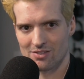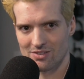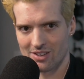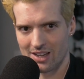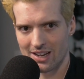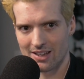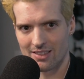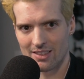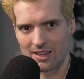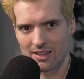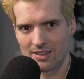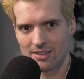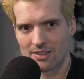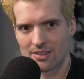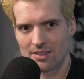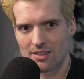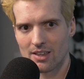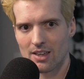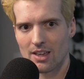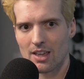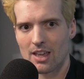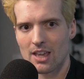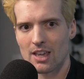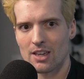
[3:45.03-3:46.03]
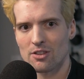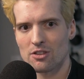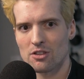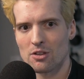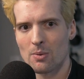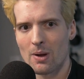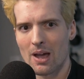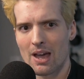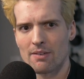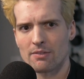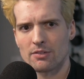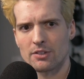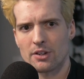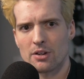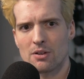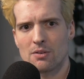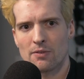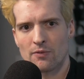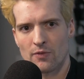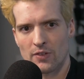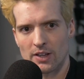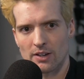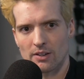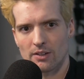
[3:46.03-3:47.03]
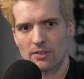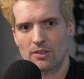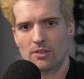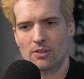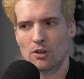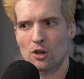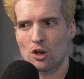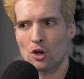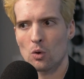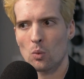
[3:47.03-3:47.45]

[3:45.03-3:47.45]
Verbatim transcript: like this is to have two fields,